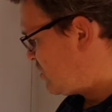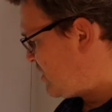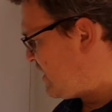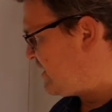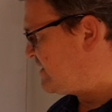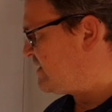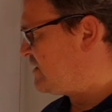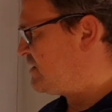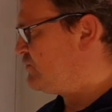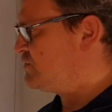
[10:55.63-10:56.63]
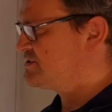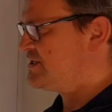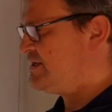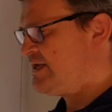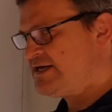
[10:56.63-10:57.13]
And if we
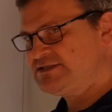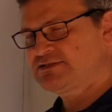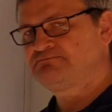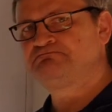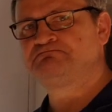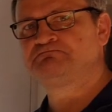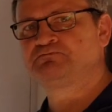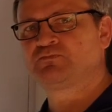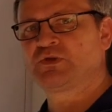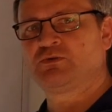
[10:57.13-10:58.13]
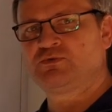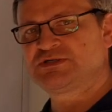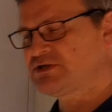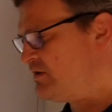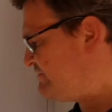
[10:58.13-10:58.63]
say yes, we
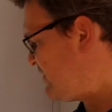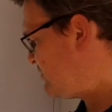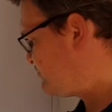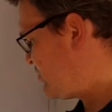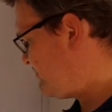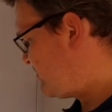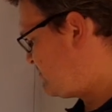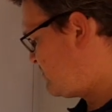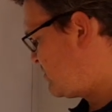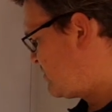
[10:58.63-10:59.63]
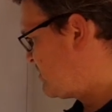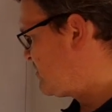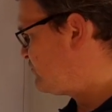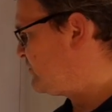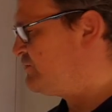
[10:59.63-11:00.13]
solve our problem,
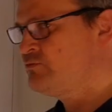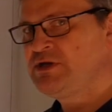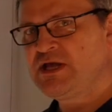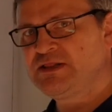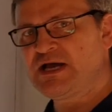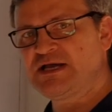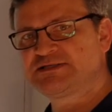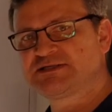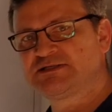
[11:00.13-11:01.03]
we realize the